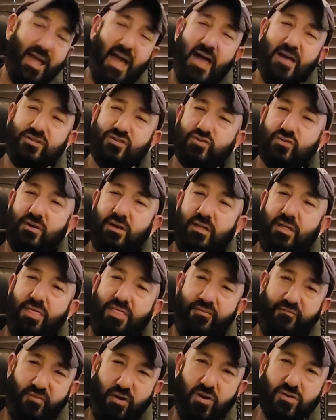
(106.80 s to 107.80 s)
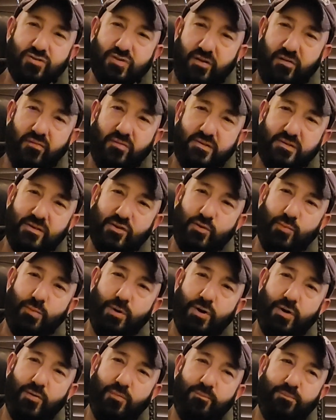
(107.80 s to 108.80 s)
cask strength version of a single
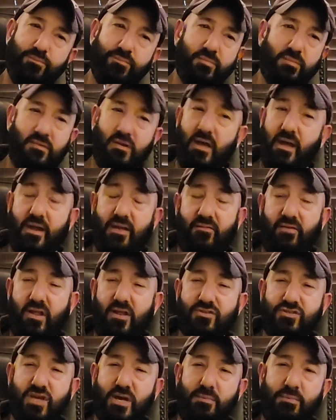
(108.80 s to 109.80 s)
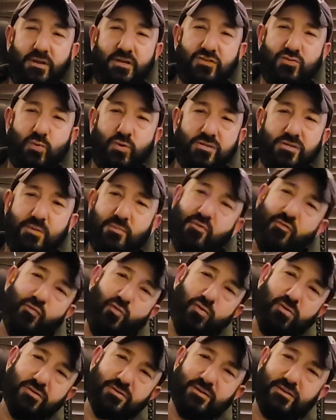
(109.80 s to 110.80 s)
malt. I never had a Japanese whiskey
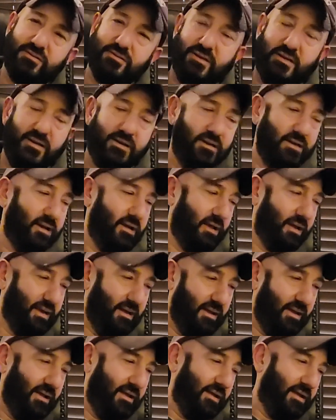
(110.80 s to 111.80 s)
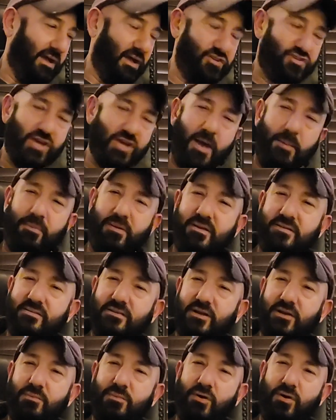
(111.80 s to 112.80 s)
before, so I was like, a Japanese
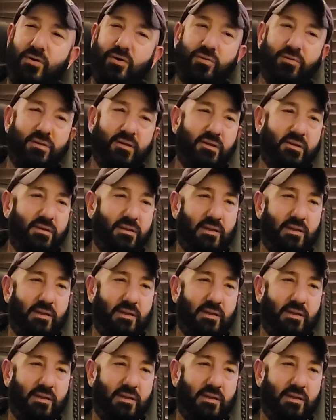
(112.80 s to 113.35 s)
single malt.